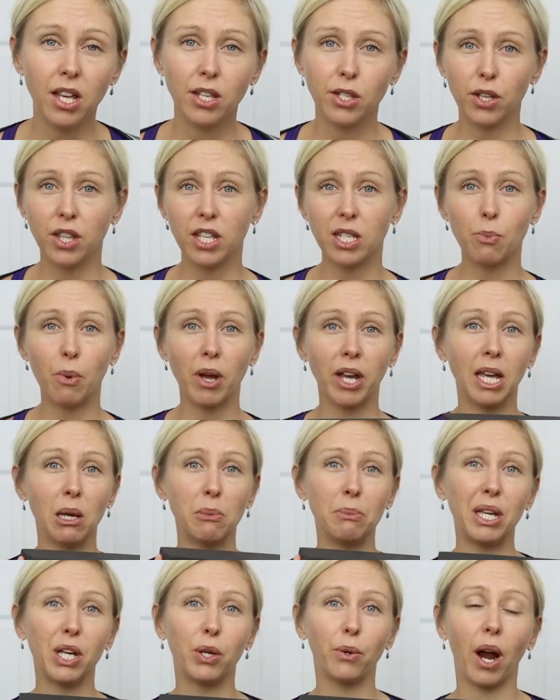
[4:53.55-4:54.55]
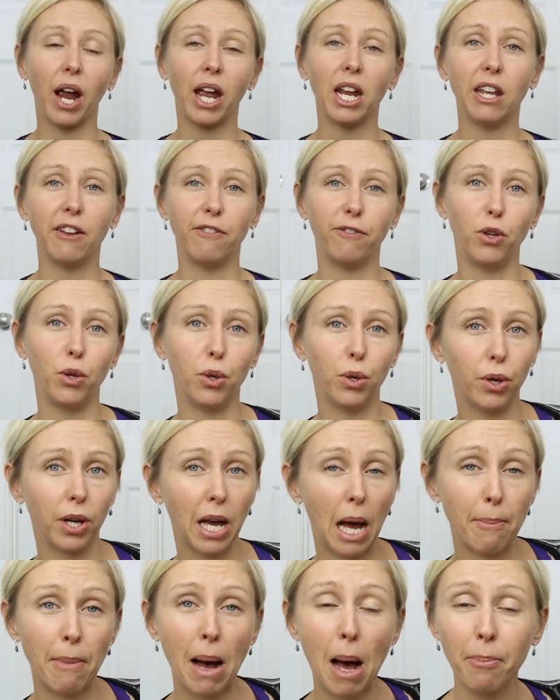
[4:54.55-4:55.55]
So this one can be great if you
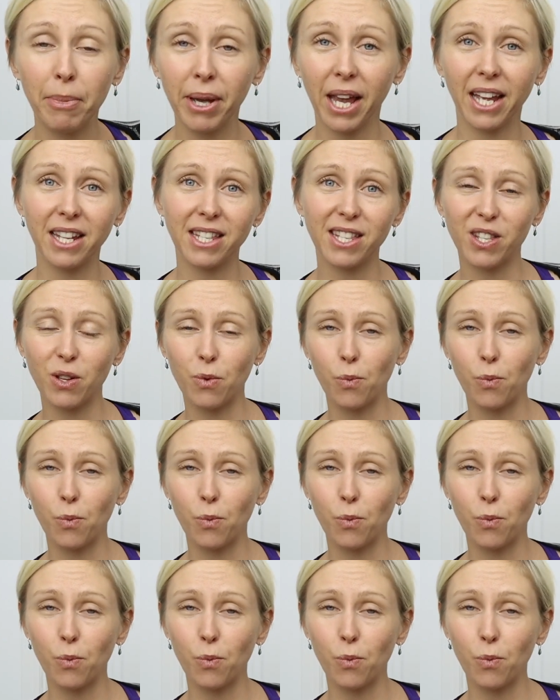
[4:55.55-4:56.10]
come up against